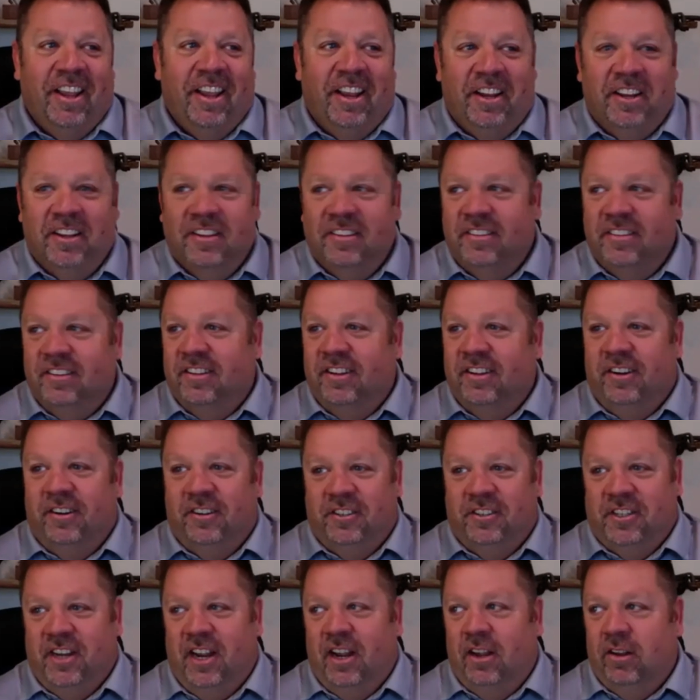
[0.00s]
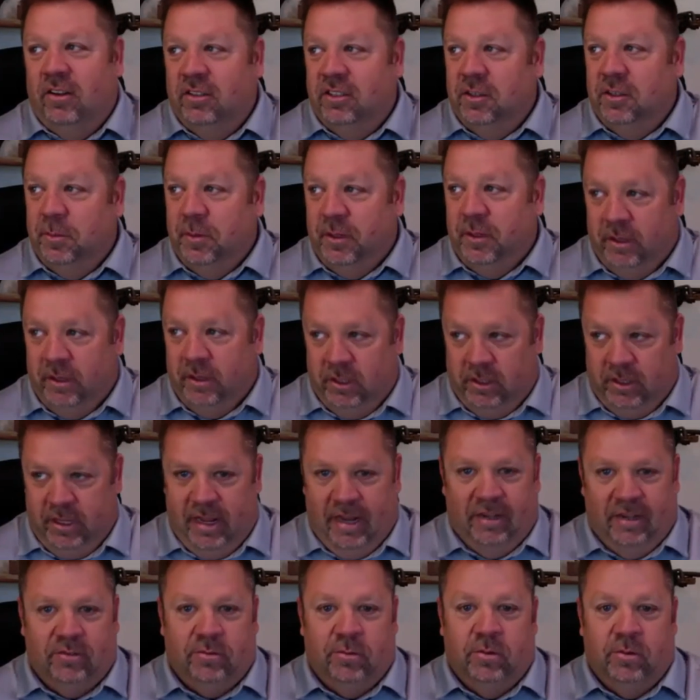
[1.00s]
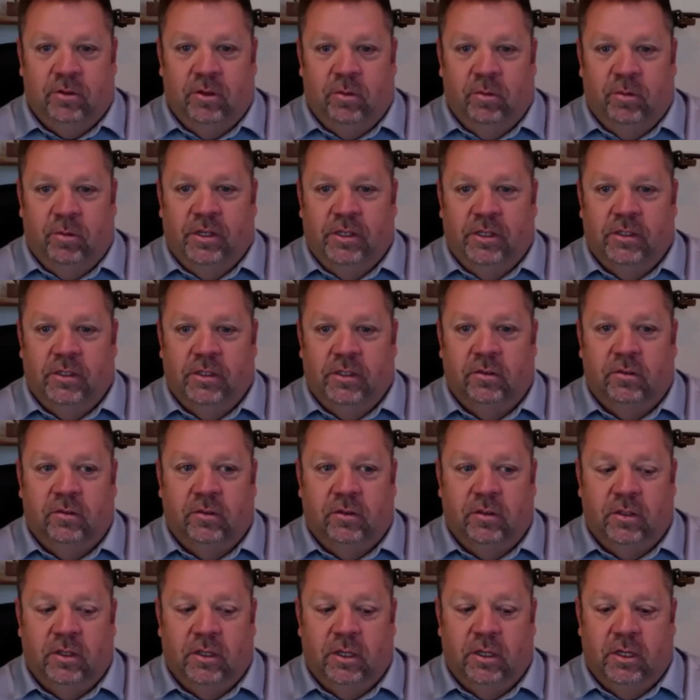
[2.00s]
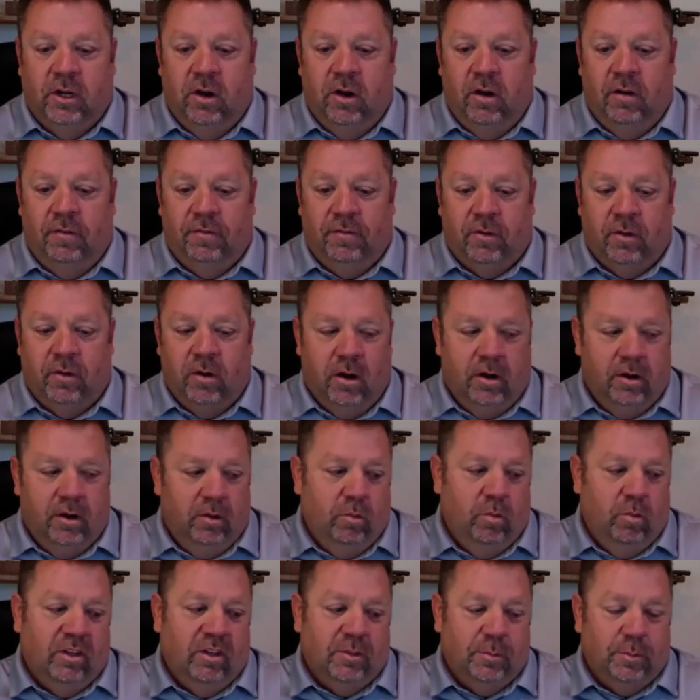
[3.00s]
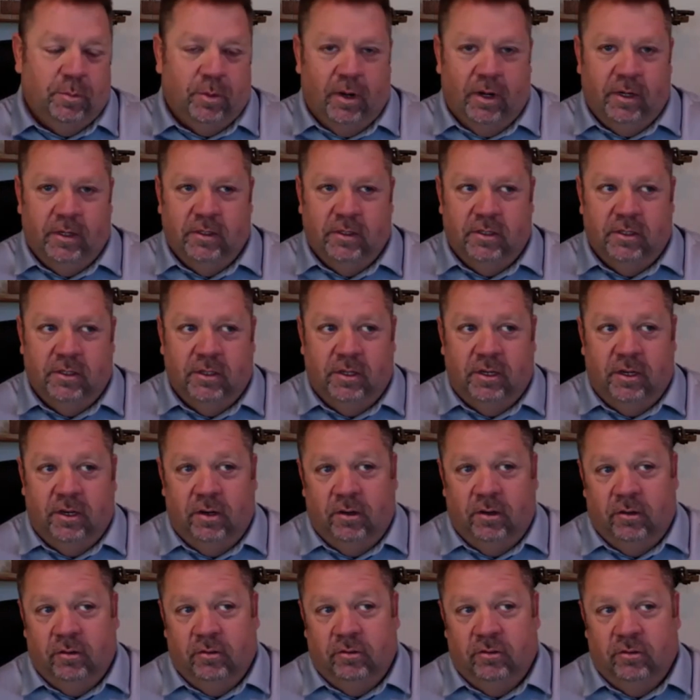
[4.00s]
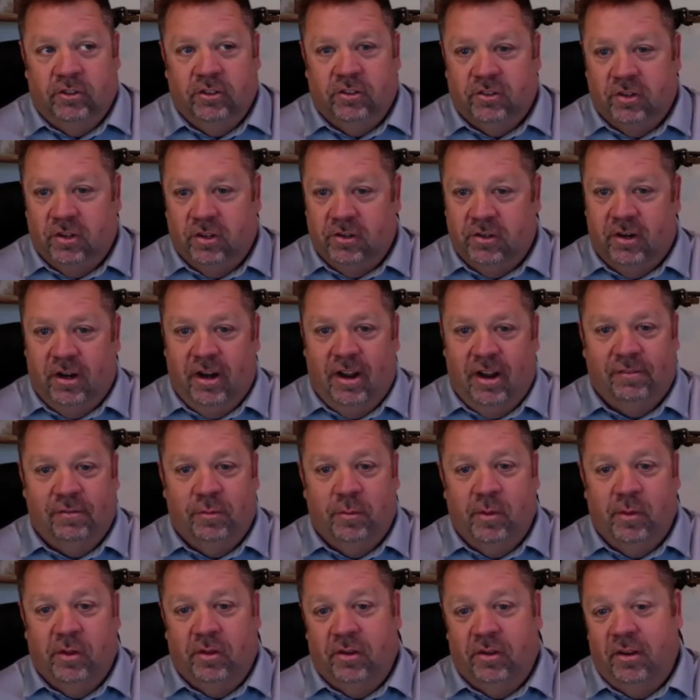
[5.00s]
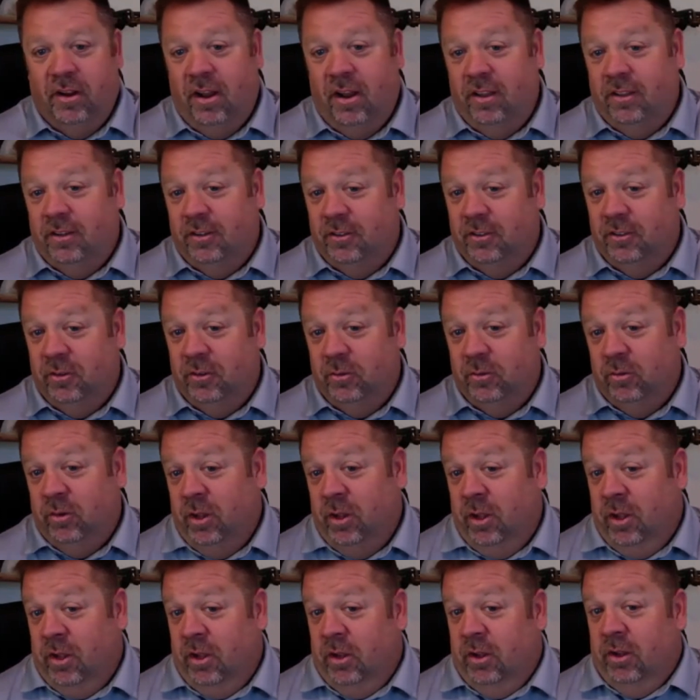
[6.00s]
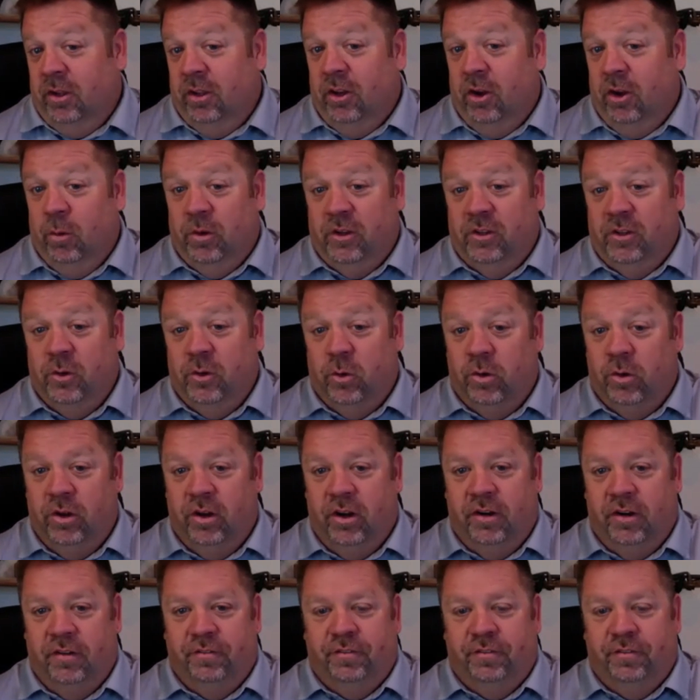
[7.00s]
It is a layer of challenge. I mean, the last one that we just did an offer on in West Bradenton here is just under $500,000, and we toured it on